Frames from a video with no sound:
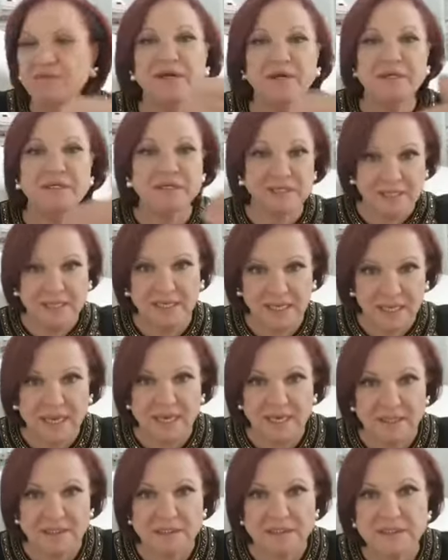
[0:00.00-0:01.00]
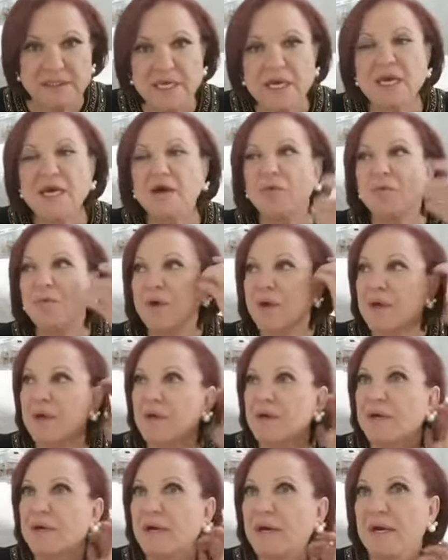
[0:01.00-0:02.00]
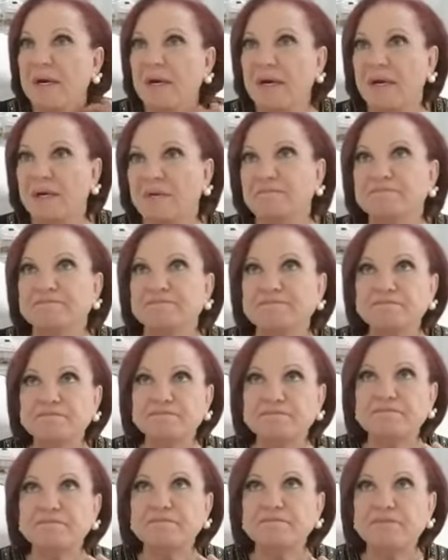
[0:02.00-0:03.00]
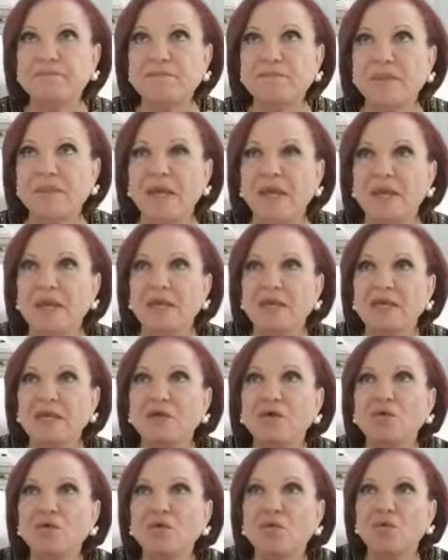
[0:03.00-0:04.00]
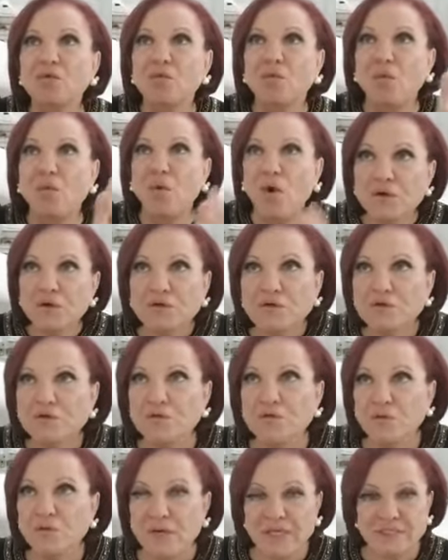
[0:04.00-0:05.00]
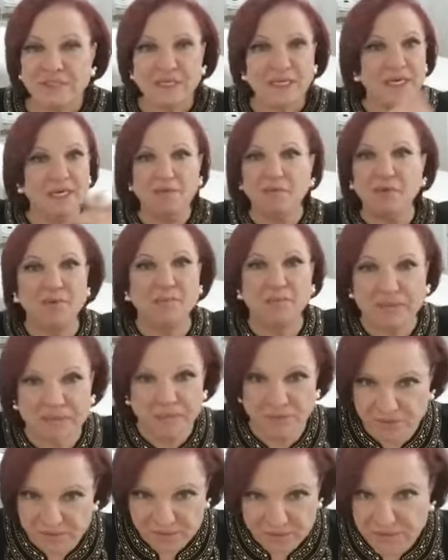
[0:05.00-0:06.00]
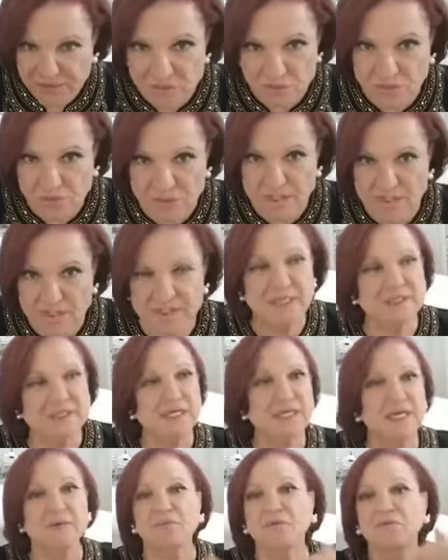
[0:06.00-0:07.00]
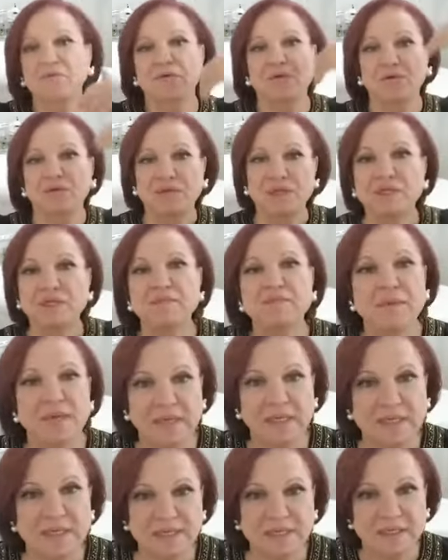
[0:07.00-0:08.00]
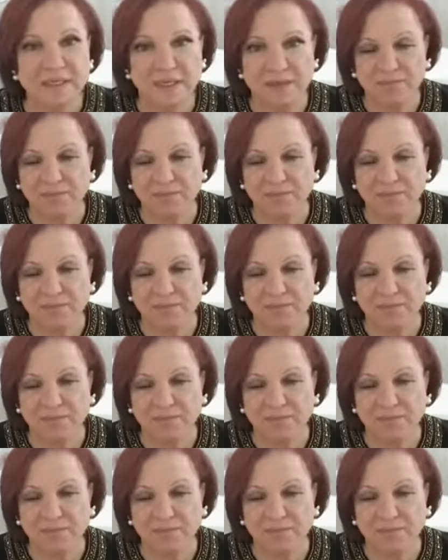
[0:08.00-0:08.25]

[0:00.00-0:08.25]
there is a case where you want to do laser hair removal, but you didn't do yet laser hair removal, or you didn't make yet an